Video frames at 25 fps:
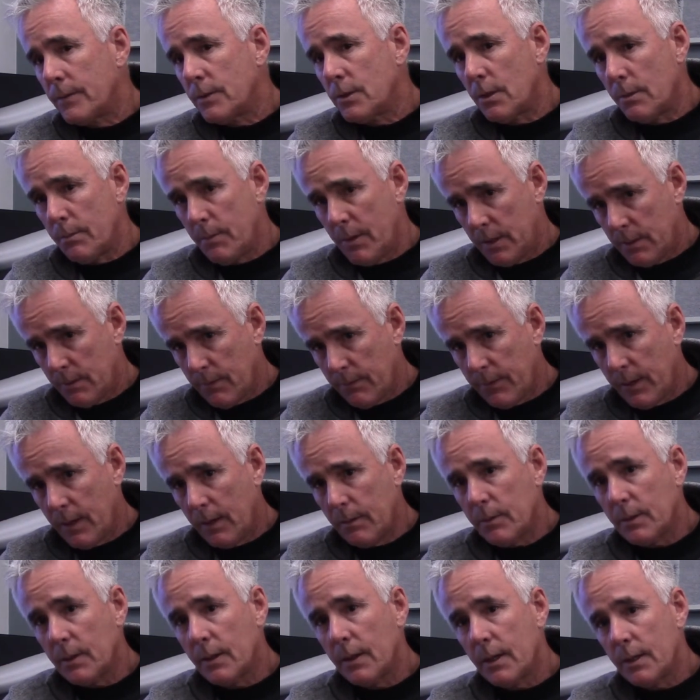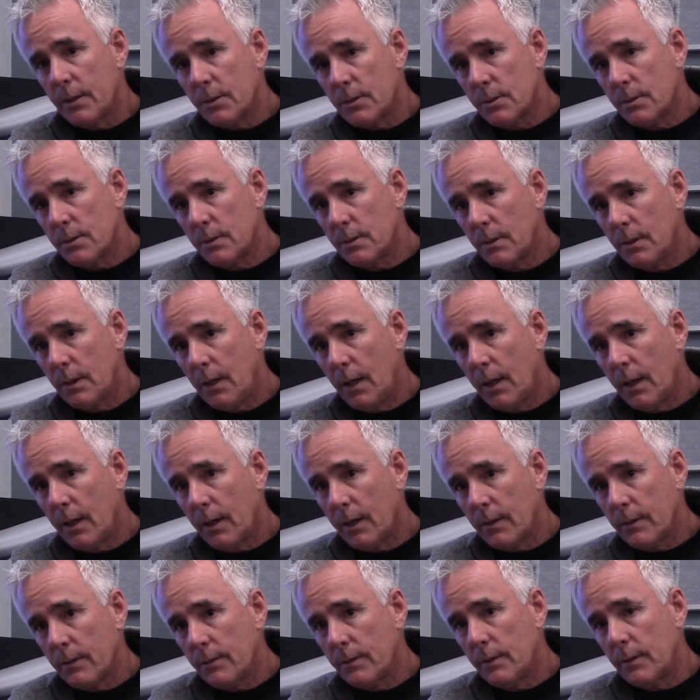To make the fiberglass, yeah.
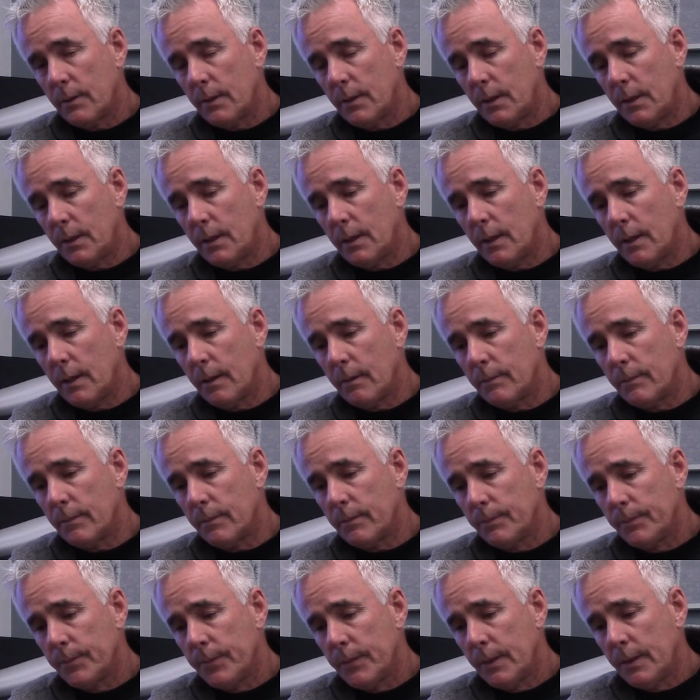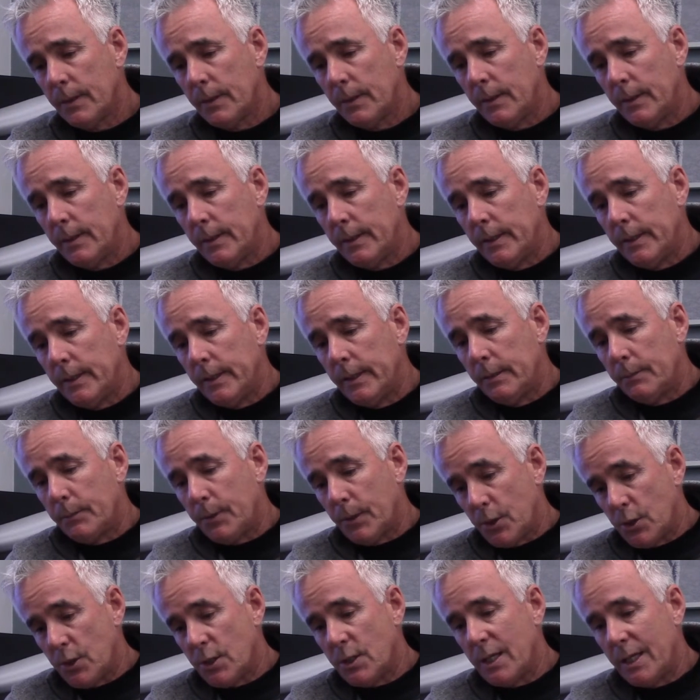The
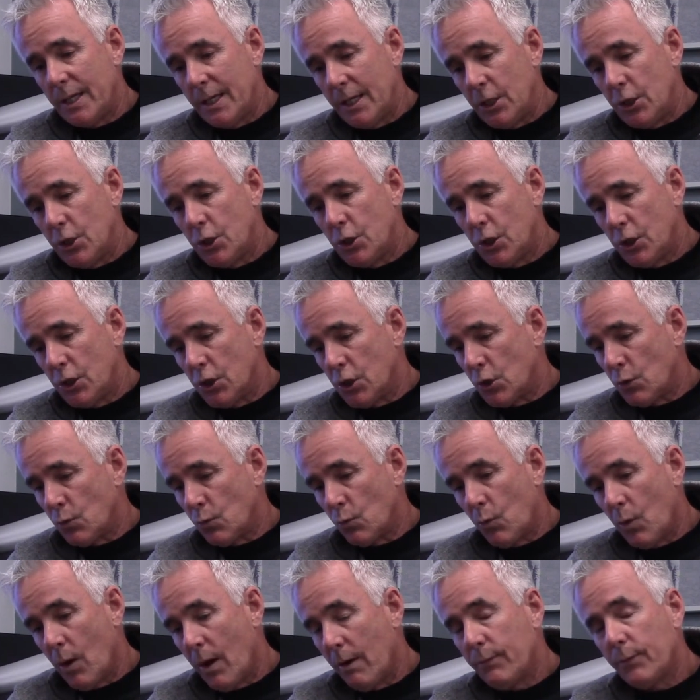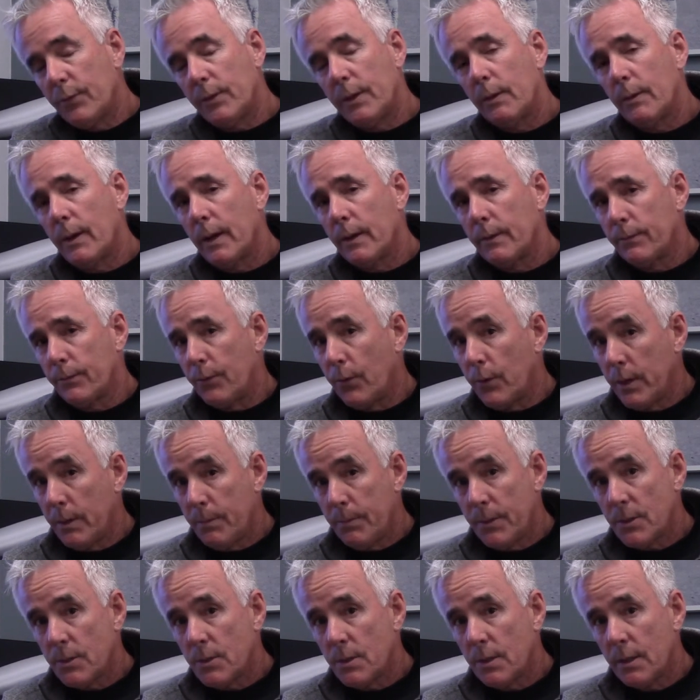percentage is roughly around
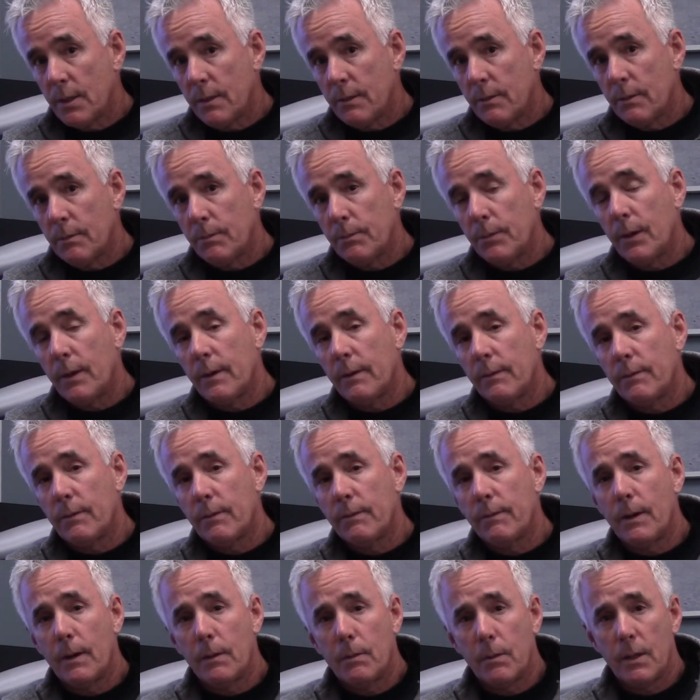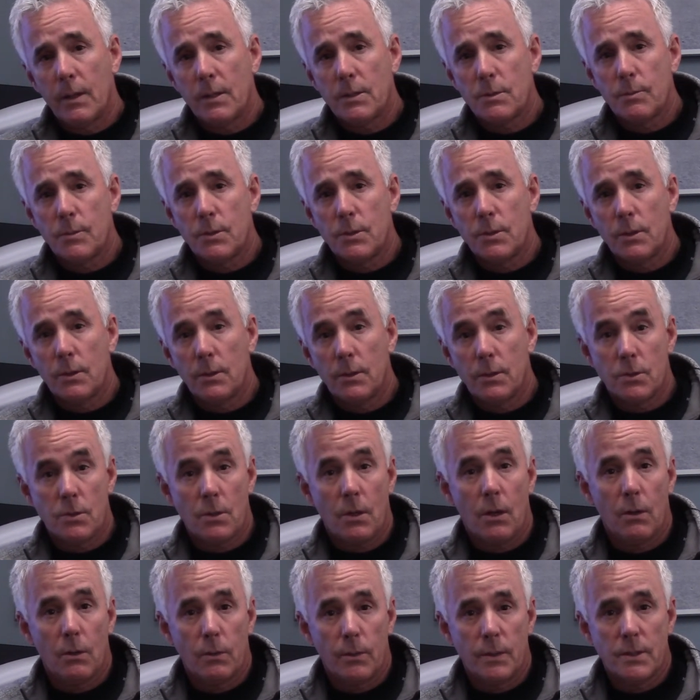40% of the fiberglass material is
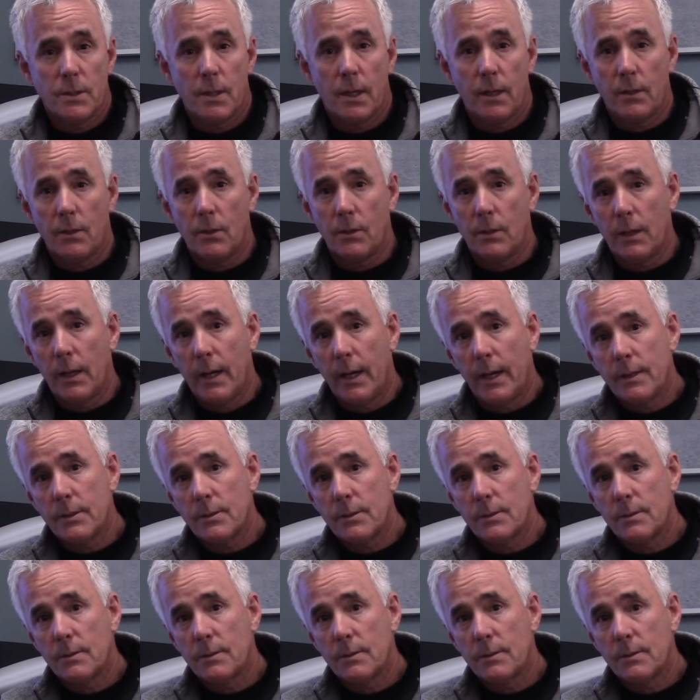all recycled glass.